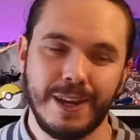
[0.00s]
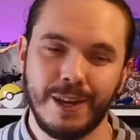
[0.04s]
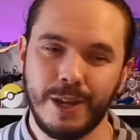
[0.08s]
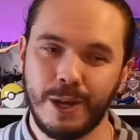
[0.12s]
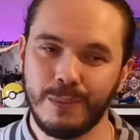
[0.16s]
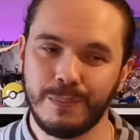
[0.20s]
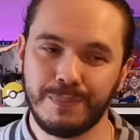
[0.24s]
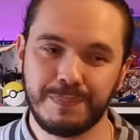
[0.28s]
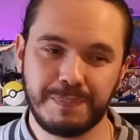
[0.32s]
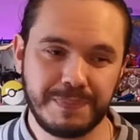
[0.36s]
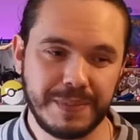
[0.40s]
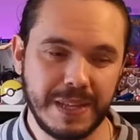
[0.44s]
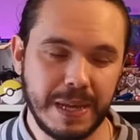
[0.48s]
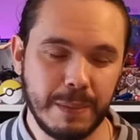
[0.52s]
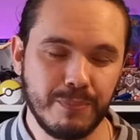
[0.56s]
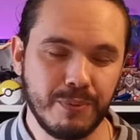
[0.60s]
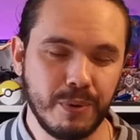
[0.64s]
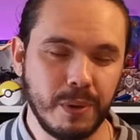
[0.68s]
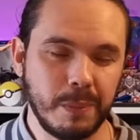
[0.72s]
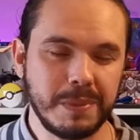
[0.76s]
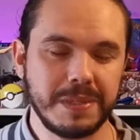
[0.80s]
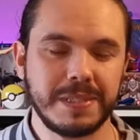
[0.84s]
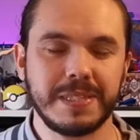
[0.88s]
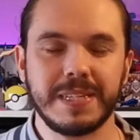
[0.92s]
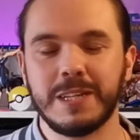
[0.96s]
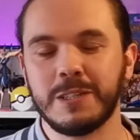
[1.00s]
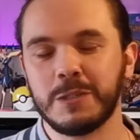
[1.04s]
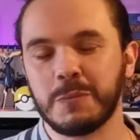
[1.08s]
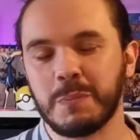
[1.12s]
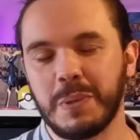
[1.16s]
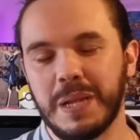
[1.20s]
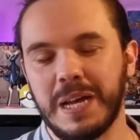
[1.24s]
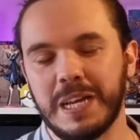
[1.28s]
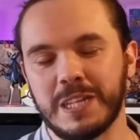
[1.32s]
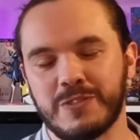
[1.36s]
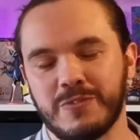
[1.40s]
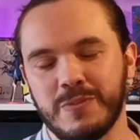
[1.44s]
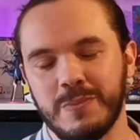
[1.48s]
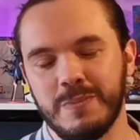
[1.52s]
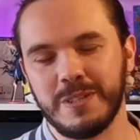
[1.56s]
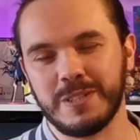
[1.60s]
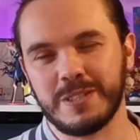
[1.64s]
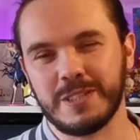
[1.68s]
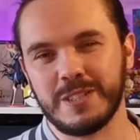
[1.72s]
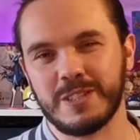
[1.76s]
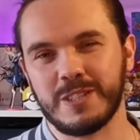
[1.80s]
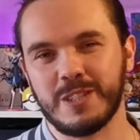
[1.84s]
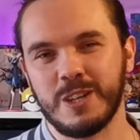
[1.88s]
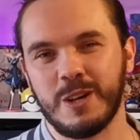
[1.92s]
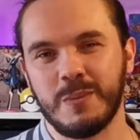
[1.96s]
I know that probably sounds blasphemous
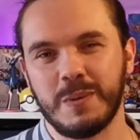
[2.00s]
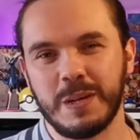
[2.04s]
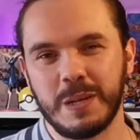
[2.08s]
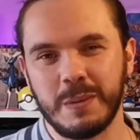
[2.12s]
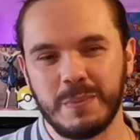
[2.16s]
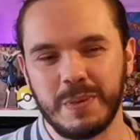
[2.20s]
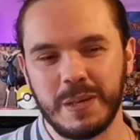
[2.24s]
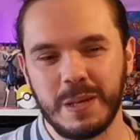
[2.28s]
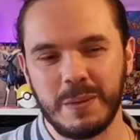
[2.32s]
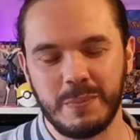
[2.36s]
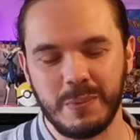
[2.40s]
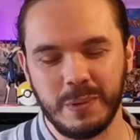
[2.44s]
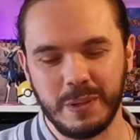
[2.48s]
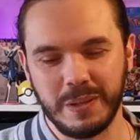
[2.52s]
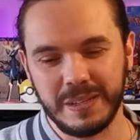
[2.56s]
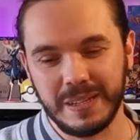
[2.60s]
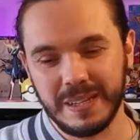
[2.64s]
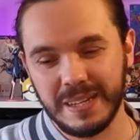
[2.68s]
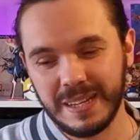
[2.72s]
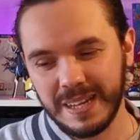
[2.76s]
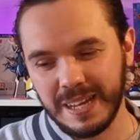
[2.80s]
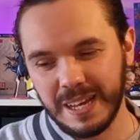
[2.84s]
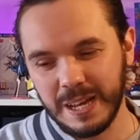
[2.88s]
to so many people,